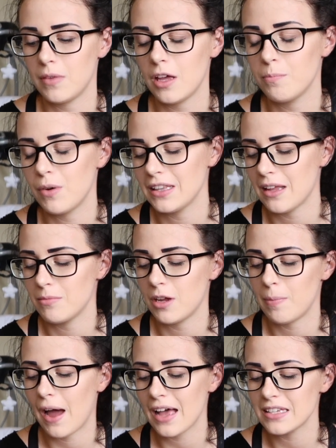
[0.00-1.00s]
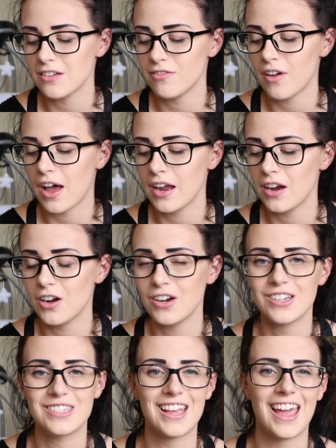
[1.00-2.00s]
he'll bring them their
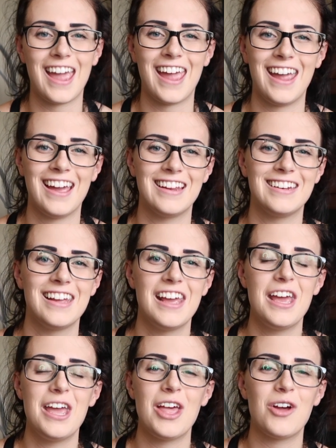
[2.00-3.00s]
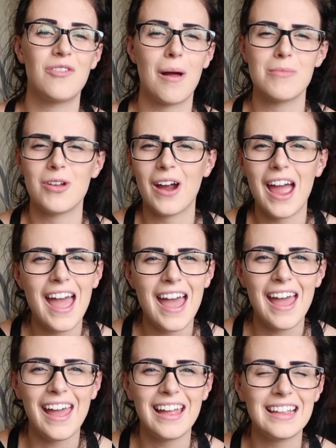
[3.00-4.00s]
pacifiers, and he'll rub their
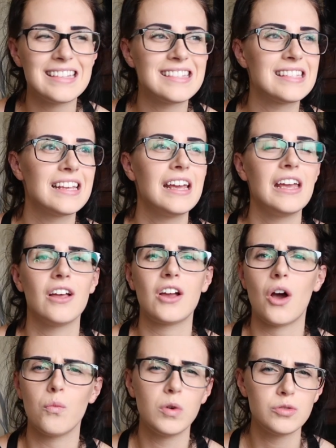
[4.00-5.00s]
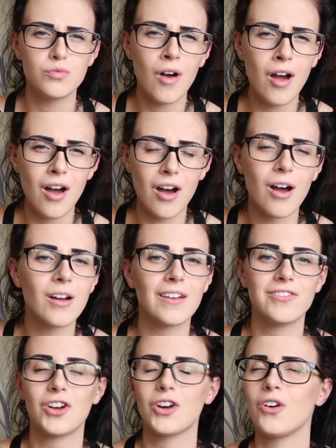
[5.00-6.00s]
heads. He'll go, "What's wrong?"
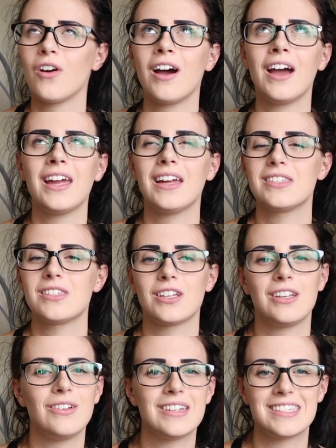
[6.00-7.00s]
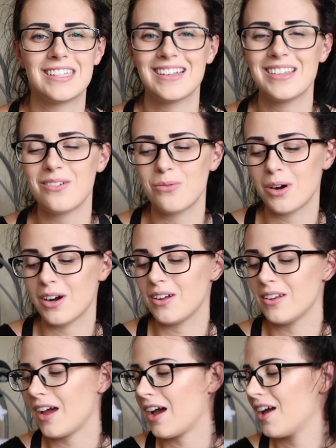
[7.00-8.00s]
if they're crying. It's the cutest thing in the
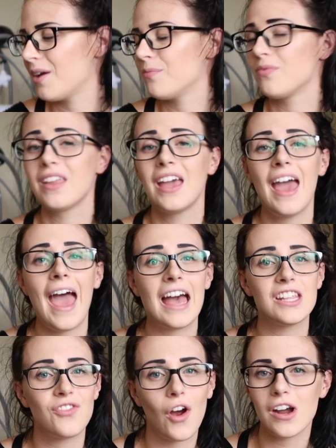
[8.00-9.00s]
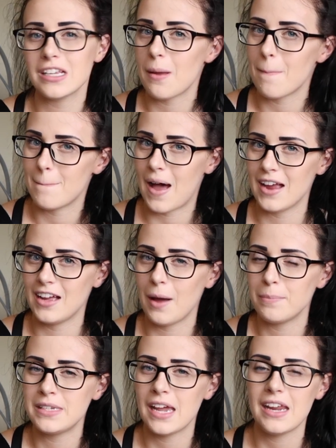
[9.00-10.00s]
world. As far as my
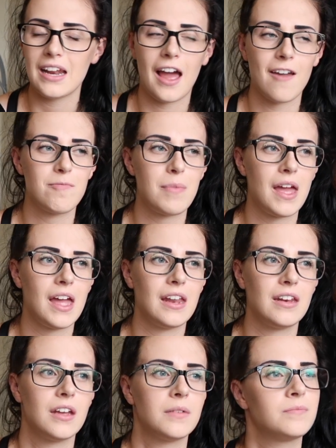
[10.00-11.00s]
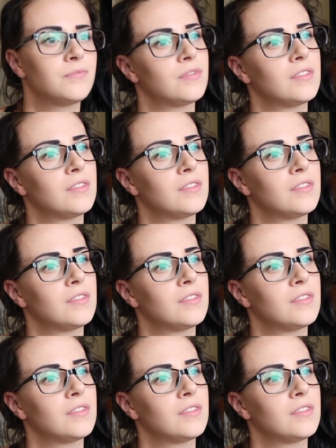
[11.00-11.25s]
update, I've been